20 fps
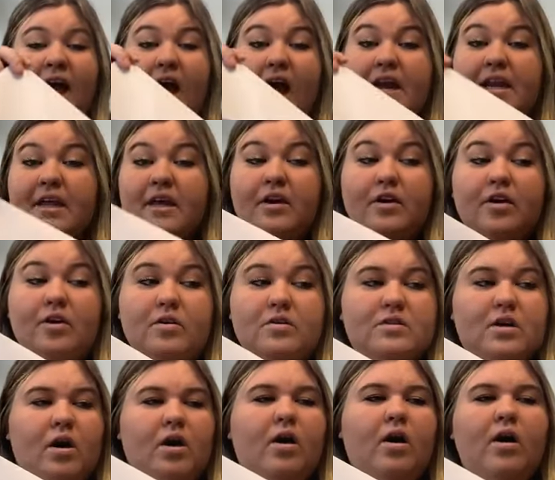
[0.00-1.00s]
And he
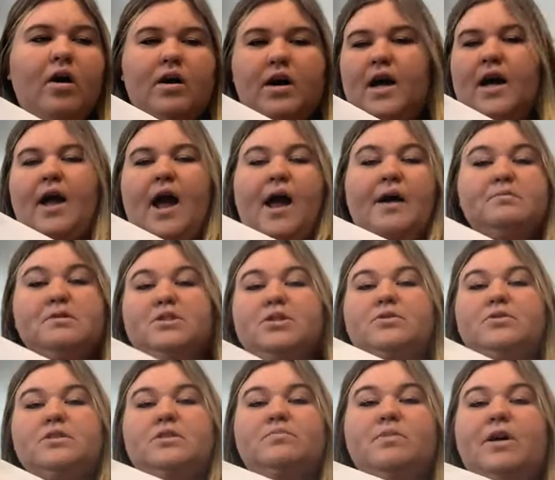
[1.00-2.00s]
goes, oh, I'm
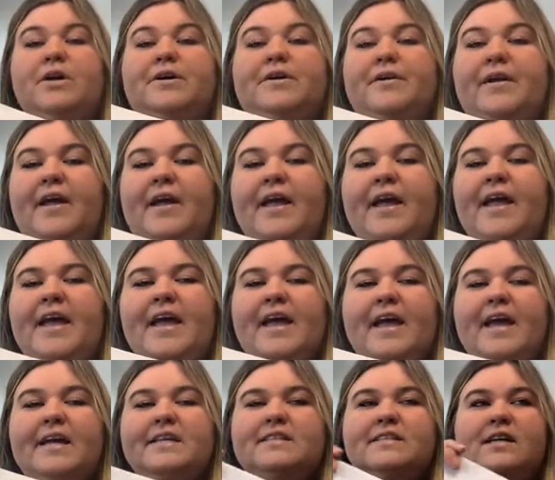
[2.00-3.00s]
so smart.
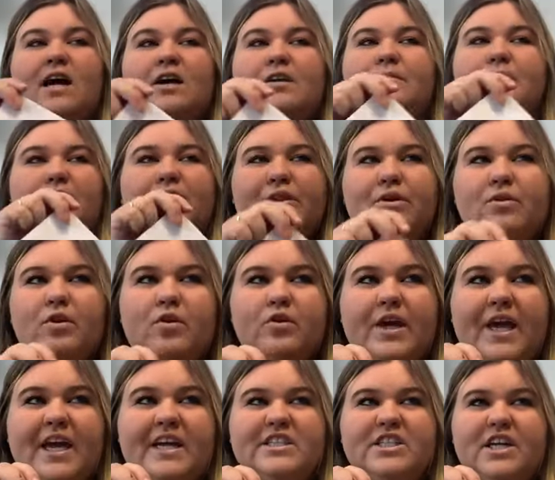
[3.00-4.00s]
It's not about the
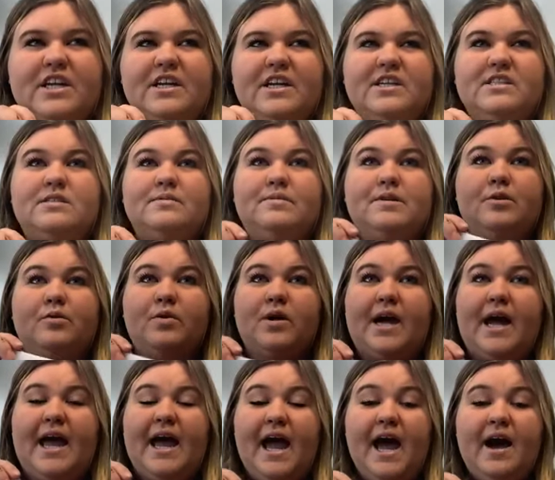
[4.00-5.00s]
location, it's about what
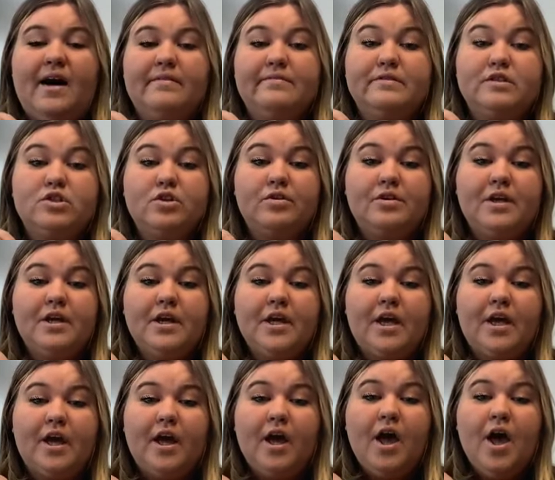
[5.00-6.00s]
I have. So
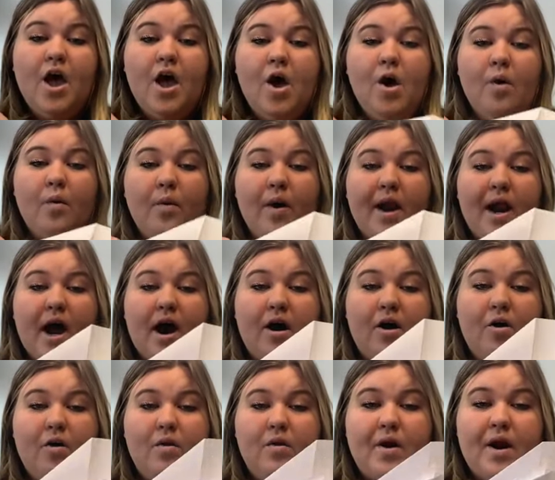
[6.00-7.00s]
he went
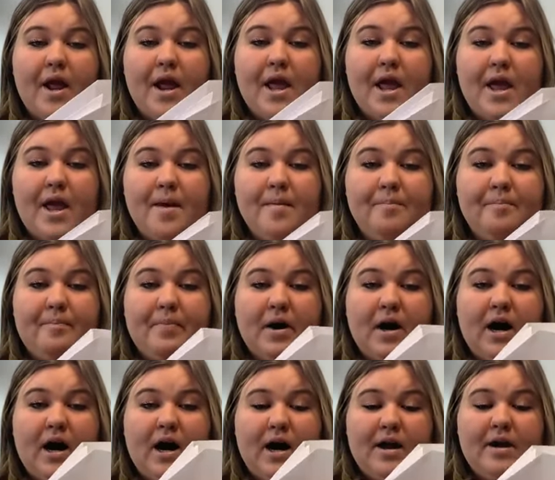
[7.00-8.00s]
out and
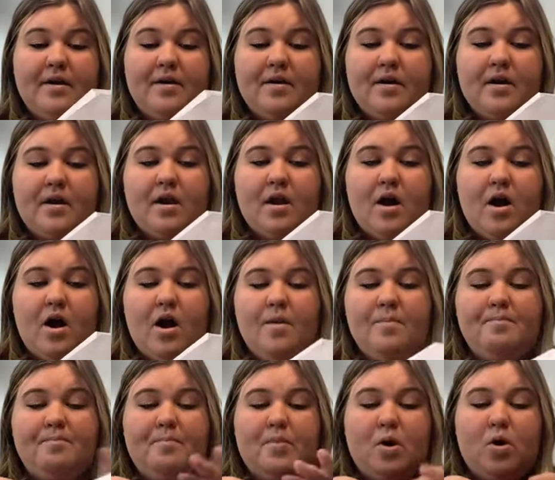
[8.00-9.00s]
bought a
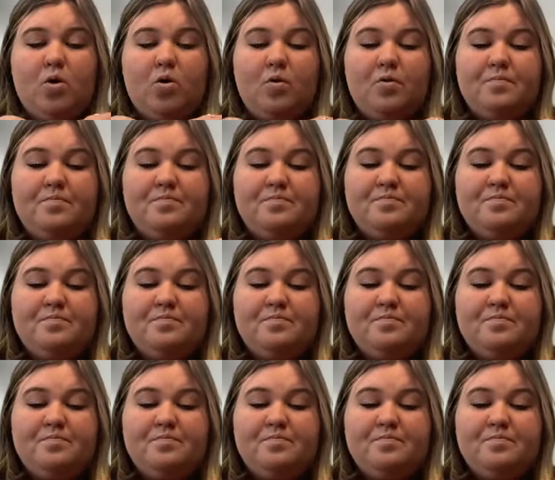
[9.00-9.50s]
boat.